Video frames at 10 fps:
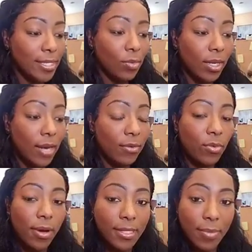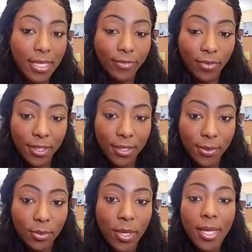and whatever works best for
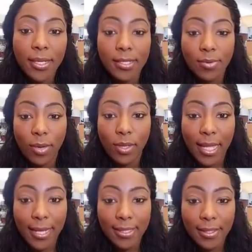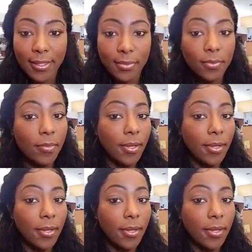you is what we like to do.